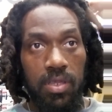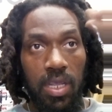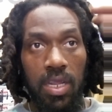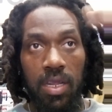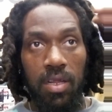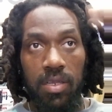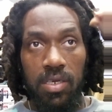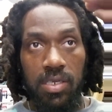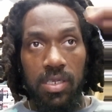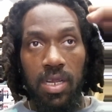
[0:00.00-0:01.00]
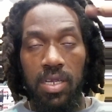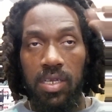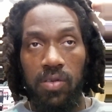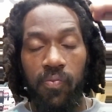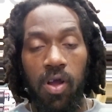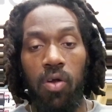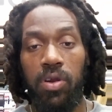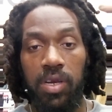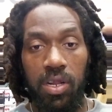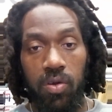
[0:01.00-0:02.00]
thing. This thing has
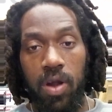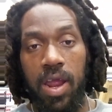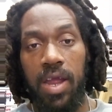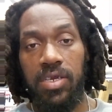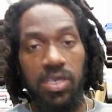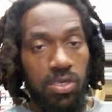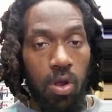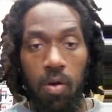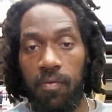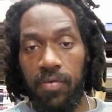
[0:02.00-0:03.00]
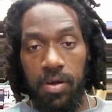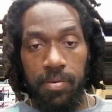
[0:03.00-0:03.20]
fallen and crashed. It's over.